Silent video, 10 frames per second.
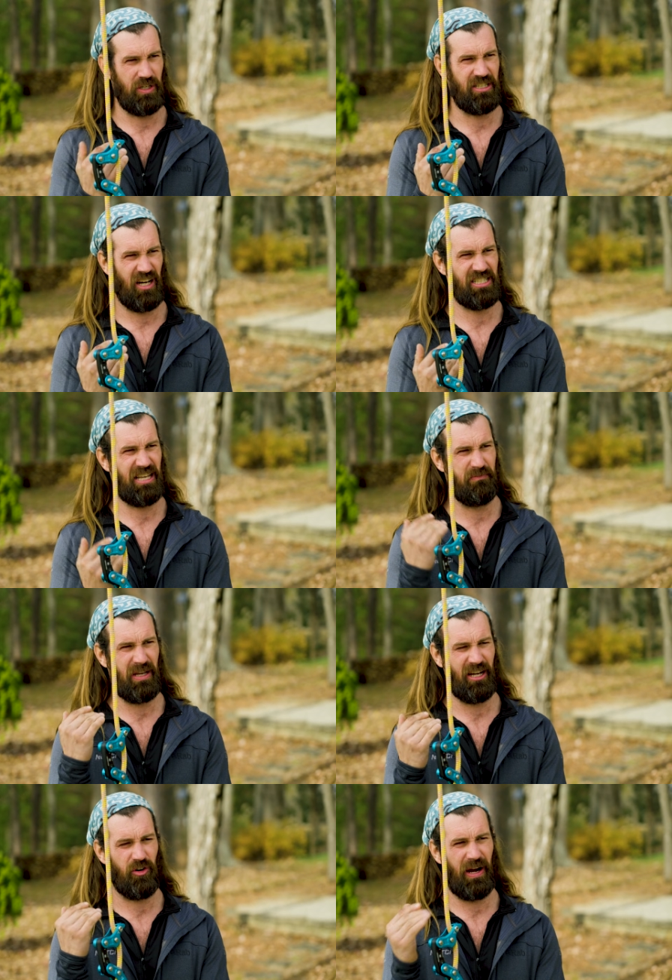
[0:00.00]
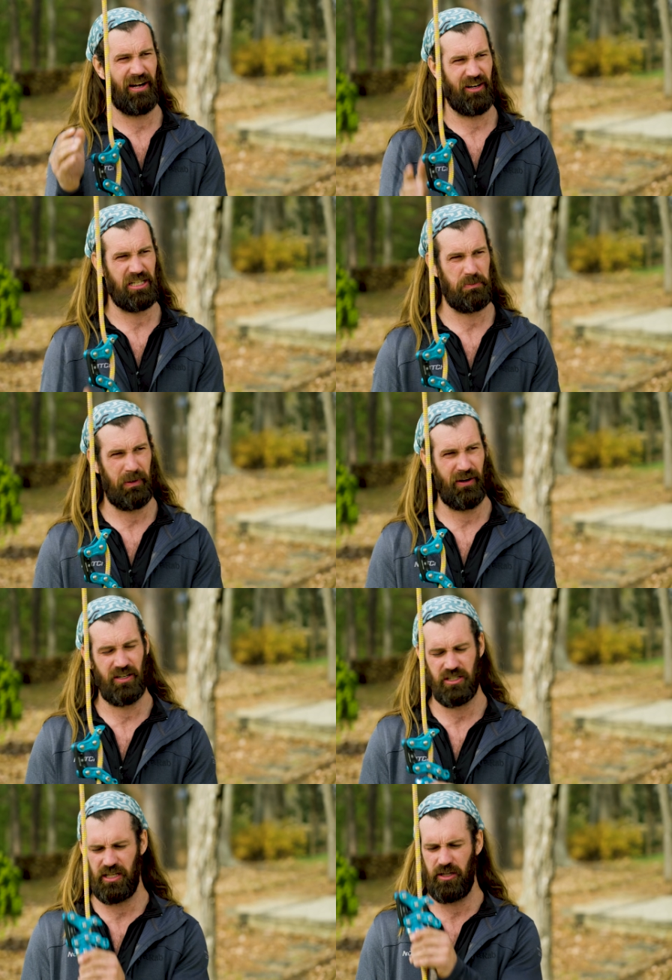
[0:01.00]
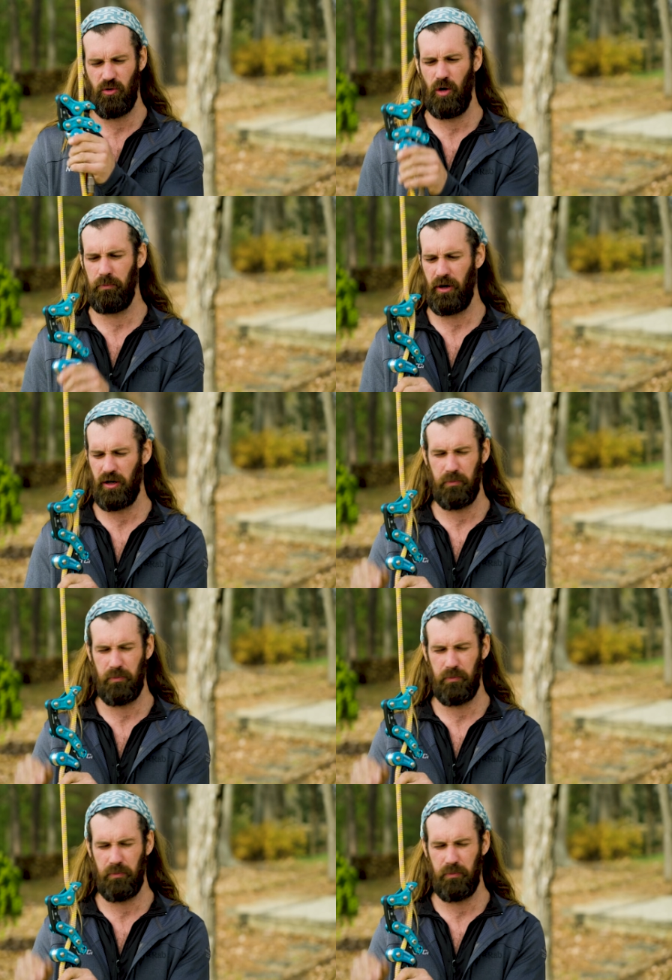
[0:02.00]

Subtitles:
it does give me a greater experience than the Rope Runner